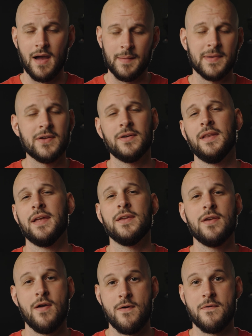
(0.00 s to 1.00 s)
I'm here to let you
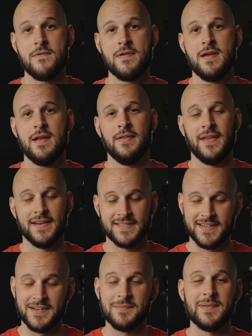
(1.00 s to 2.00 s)
know that it's
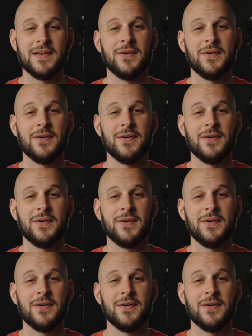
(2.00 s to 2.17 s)
gonna be